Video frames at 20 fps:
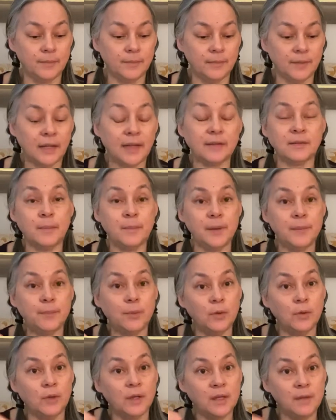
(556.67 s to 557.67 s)
like some
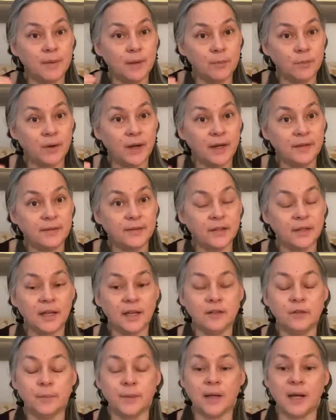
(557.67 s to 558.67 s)
people only memorize their
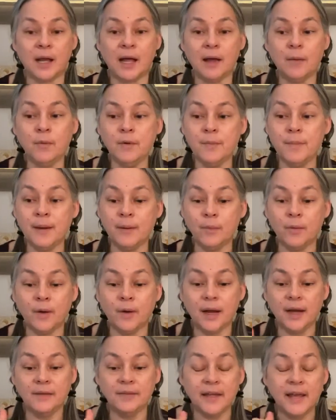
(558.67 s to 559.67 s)
lines, but I would
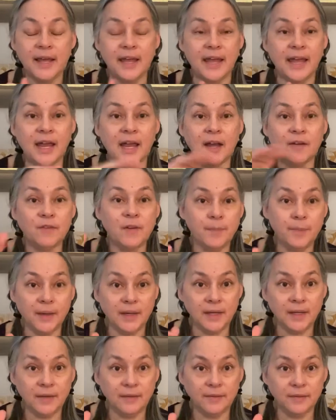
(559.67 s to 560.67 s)
memorize
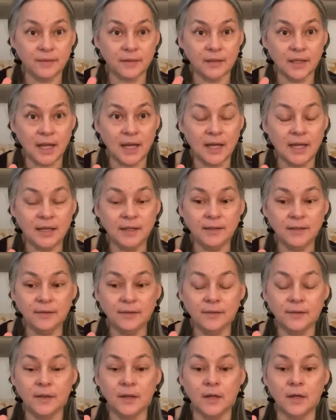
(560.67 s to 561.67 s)
everybody's lines
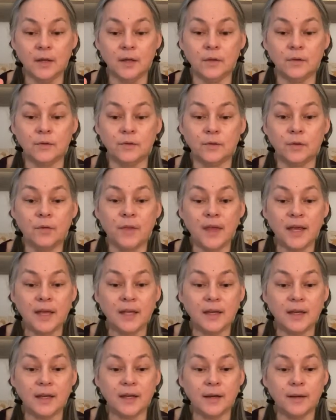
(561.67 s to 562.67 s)
so
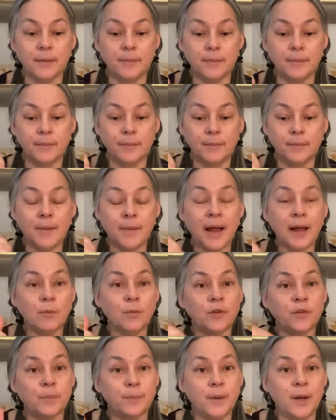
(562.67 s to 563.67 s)
that my
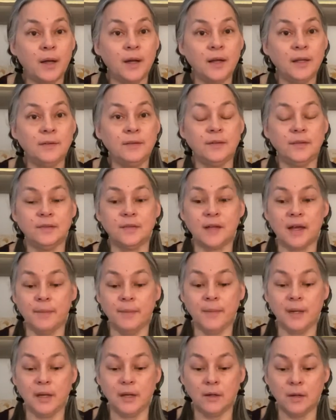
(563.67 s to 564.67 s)
response is
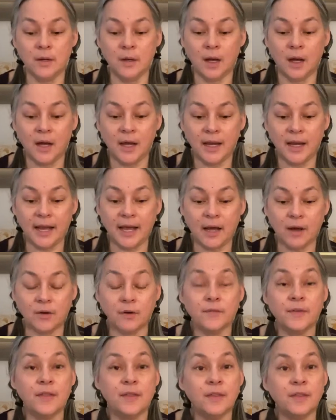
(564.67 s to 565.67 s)
coming not out
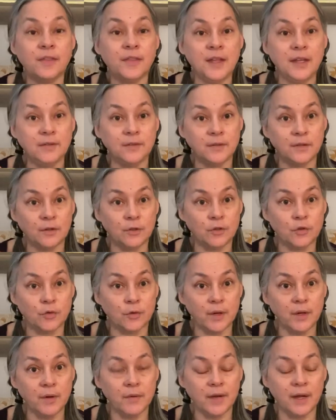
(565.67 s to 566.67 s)
of, and the things that are
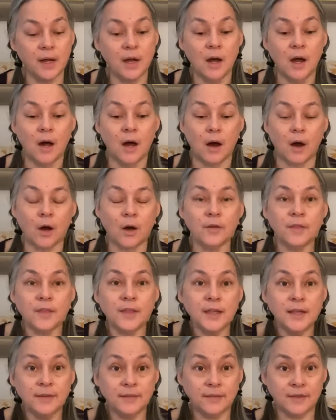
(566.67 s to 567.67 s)
triggering aren't
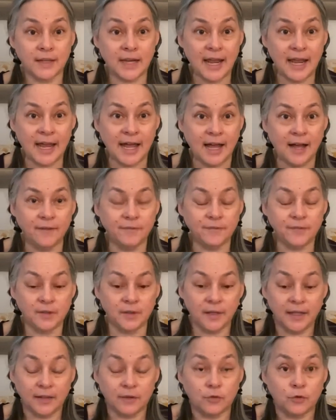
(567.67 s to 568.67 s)
things that I have to
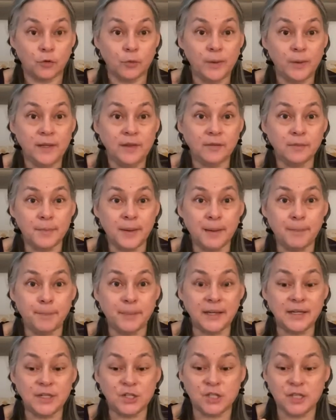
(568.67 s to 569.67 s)
like squeeze my
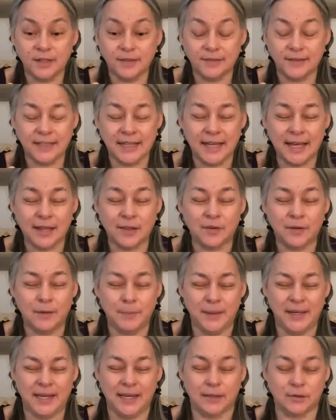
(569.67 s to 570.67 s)
butt cheeks together and
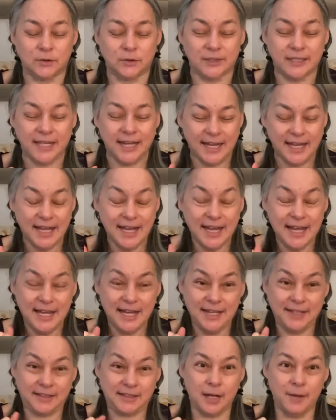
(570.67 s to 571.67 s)
be like, okay,
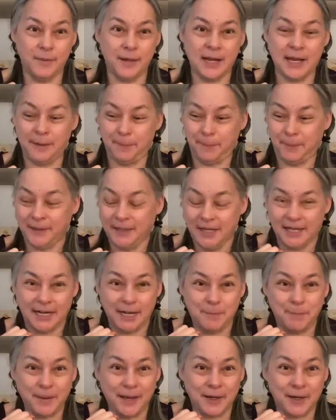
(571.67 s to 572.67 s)
it's coming up,
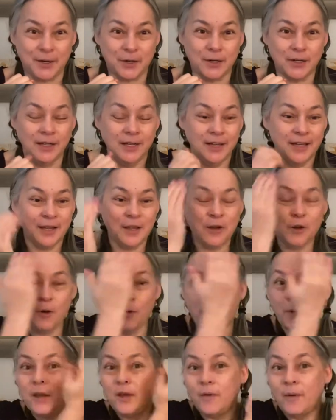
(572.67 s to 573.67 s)
I better, you know,
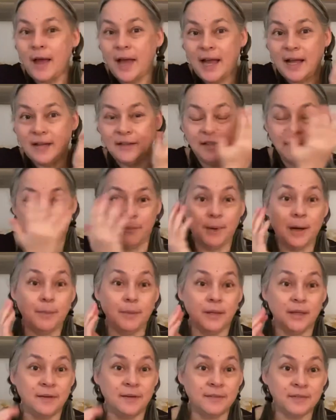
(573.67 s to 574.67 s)
where you act in a
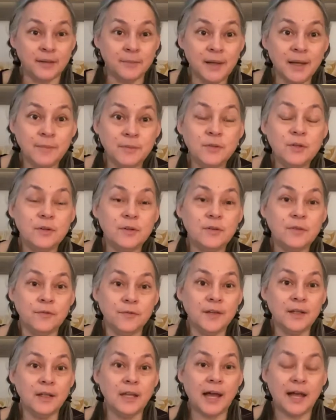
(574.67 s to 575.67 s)
bubble. And sometimes you can
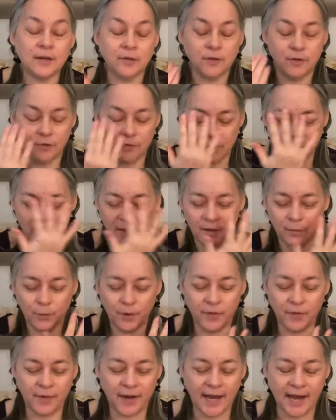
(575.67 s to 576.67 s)
feel actors doing it
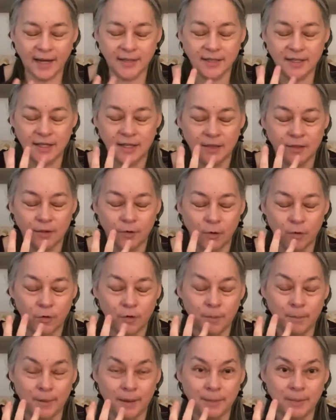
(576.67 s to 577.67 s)
where they're acting in their
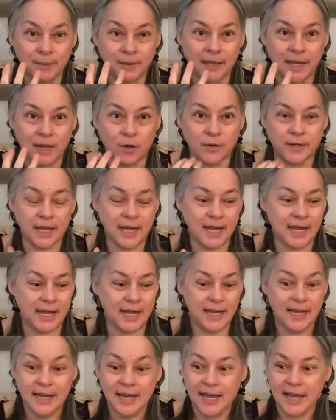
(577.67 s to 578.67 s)
own bubble, like,
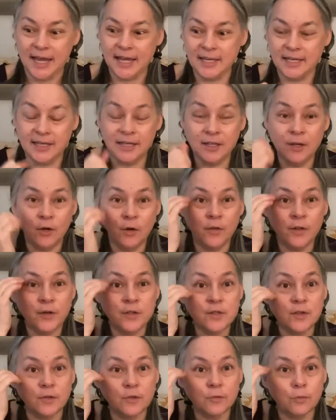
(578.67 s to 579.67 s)
okay, and you know, they're
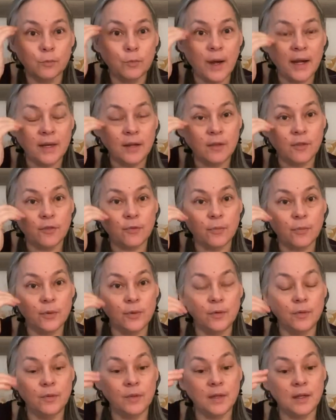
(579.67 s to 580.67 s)
just running
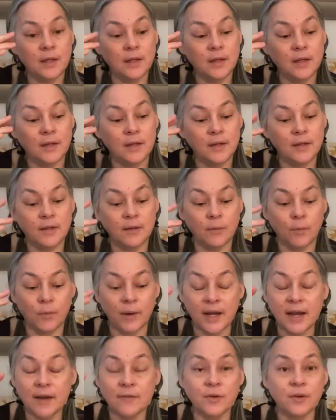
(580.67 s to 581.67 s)
through the
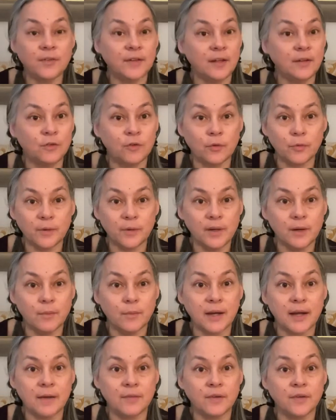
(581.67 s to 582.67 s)
whatever sensory or
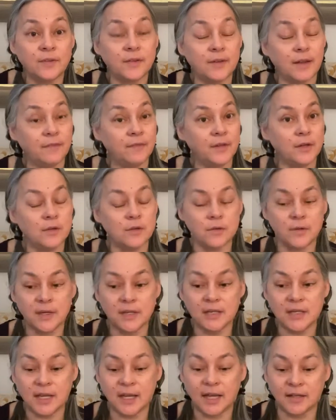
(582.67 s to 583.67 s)
whatever stuff they're doing
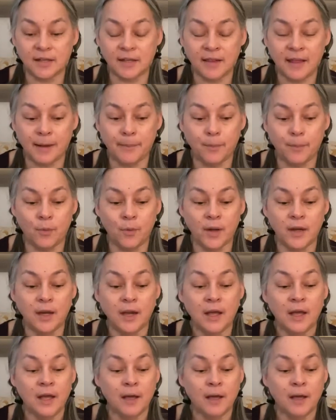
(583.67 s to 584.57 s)
to get to that point.